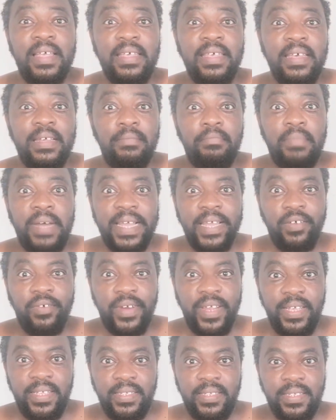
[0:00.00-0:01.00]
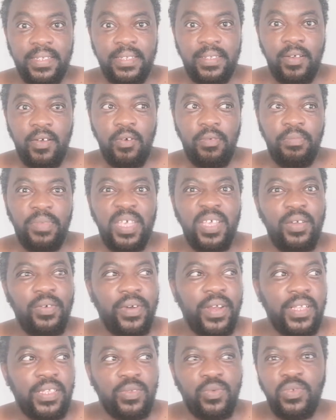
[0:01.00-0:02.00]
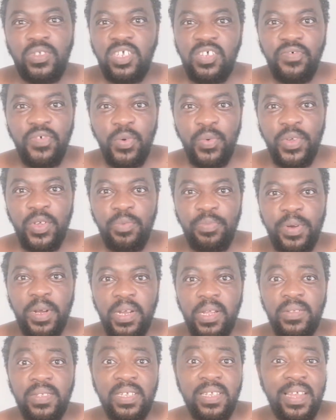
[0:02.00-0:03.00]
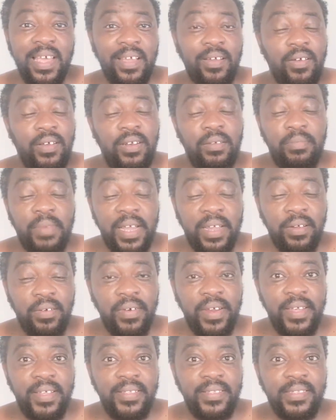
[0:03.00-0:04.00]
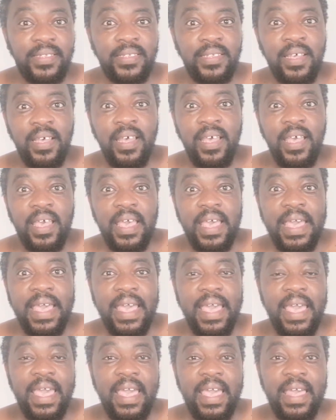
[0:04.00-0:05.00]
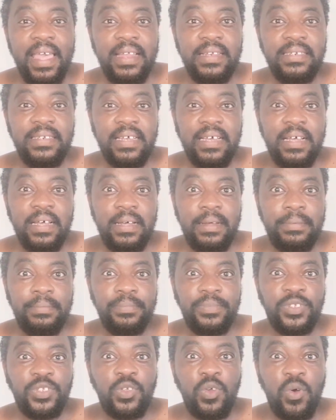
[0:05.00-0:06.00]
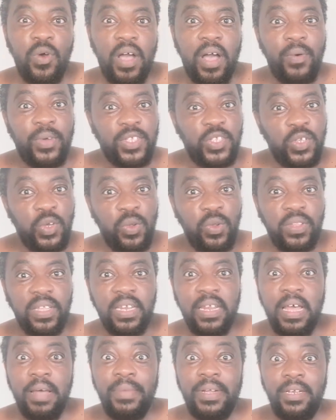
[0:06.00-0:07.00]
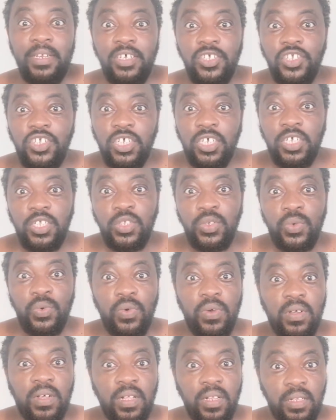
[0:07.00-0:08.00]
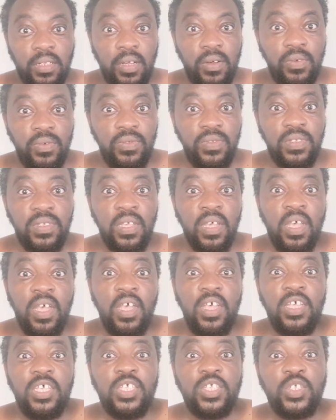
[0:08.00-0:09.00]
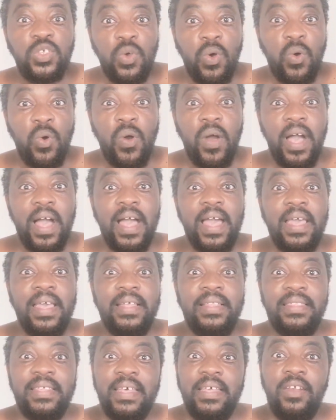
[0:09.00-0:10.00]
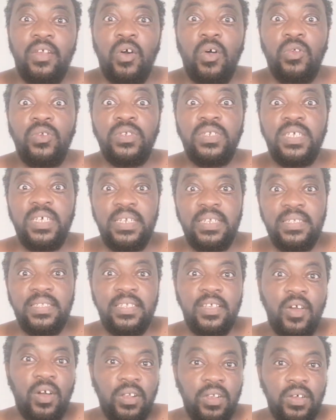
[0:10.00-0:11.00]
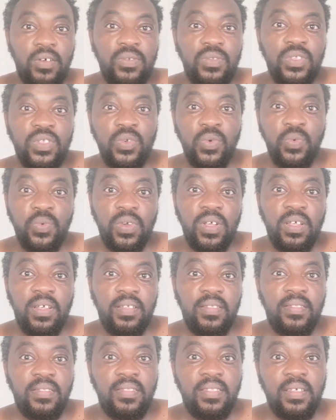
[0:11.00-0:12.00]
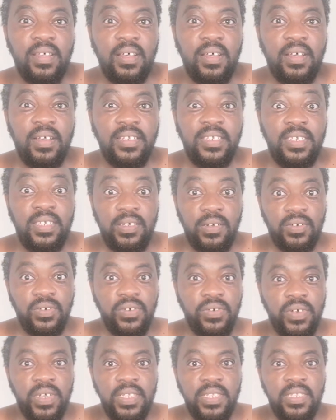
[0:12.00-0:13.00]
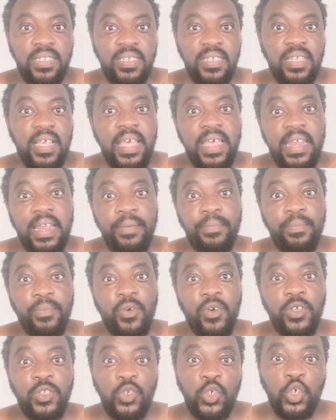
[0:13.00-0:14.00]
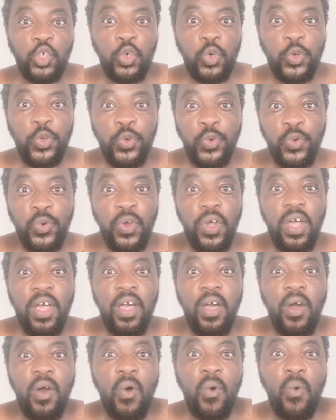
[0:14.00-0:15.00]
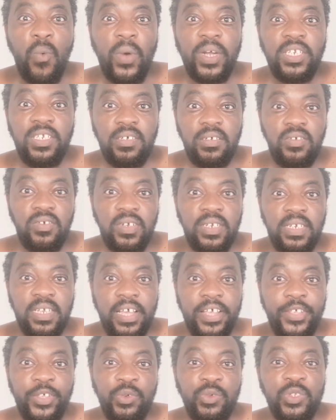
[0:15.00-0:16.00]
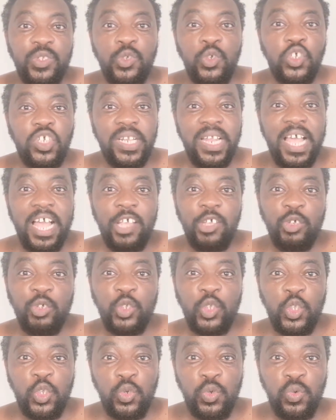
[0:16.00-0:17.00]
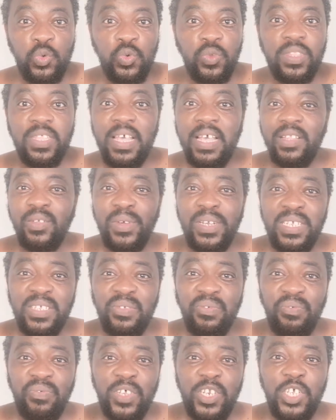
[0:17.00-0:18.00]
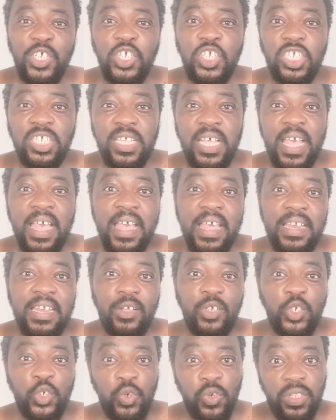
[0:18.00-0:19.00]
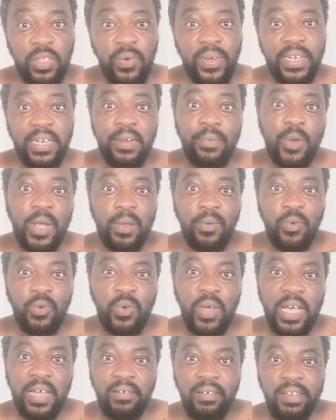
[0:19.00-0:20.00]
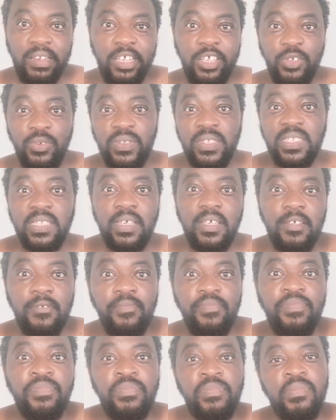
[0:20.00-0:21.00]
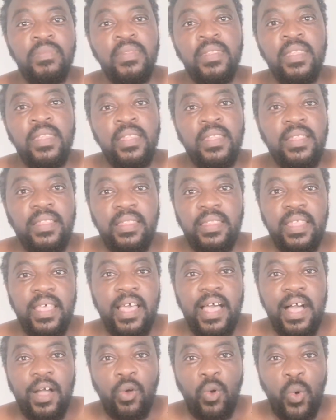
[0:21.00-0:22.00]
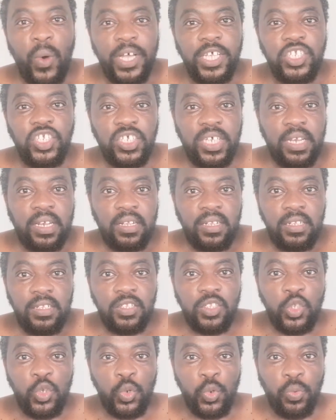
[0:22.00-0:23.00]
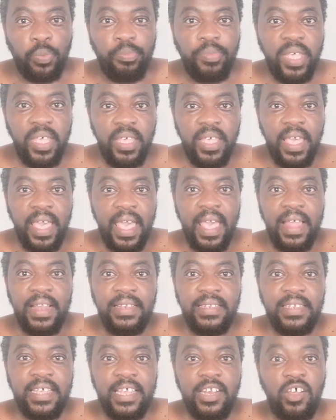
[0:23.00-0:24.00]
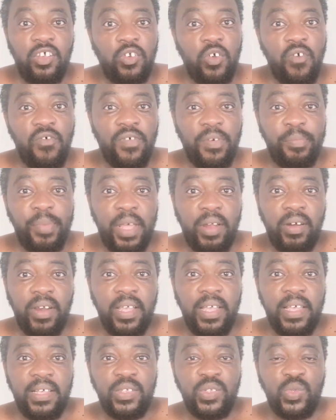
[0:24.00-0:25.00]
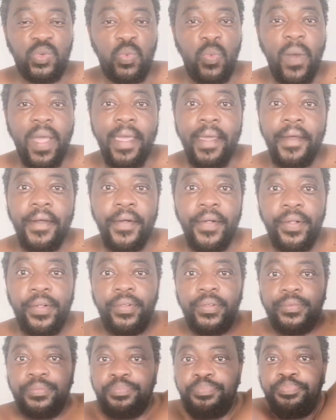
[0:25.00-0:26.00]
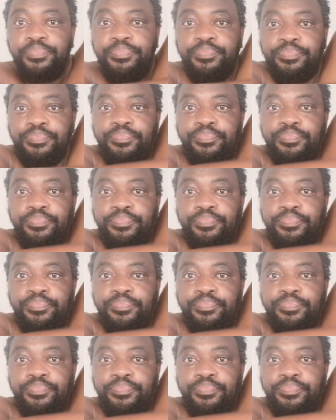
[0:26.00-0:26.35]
I get migraines or migraines, whichever way you pronounce it. I call it migraines. And so, I was told that I'm allergic to colognes. So, I then alternate colognes with deodorant. And I'm going to show you what deodorant I use. Usually, I use two, the other one is finished, and I'll show you the one that I'm currently using. They are quite gentle to me and they're not overbearing as well.